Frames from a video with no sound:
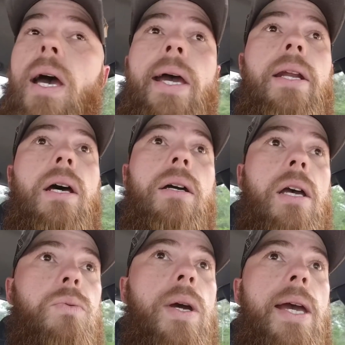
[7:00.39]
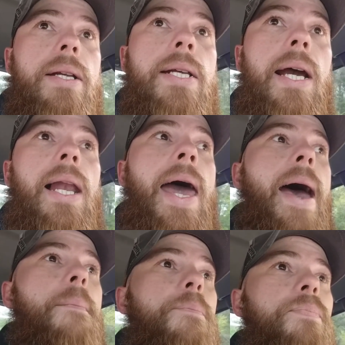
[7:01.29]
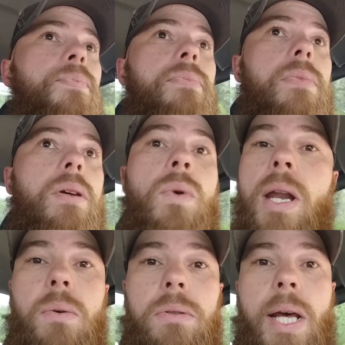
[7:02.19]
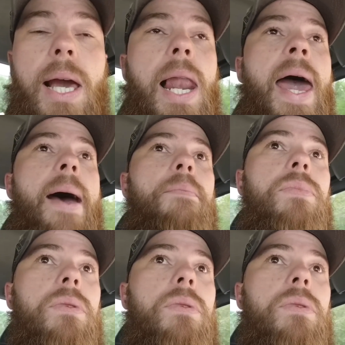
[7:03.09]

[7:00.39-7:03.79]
And because we had to take a lap. We didn't want to take a lap.